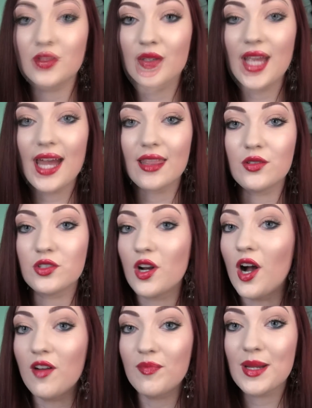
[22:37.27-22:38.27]
So yeah, those
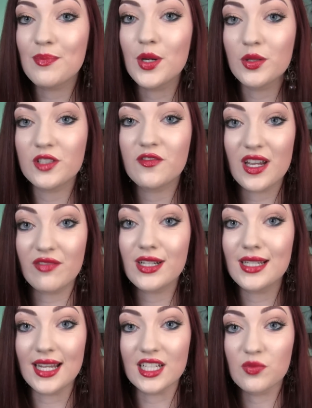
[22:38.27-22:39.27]
are all my most
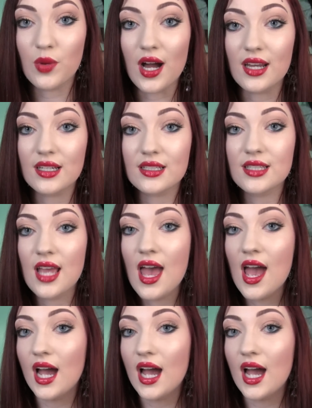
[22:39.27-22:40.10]
favorite NYX products.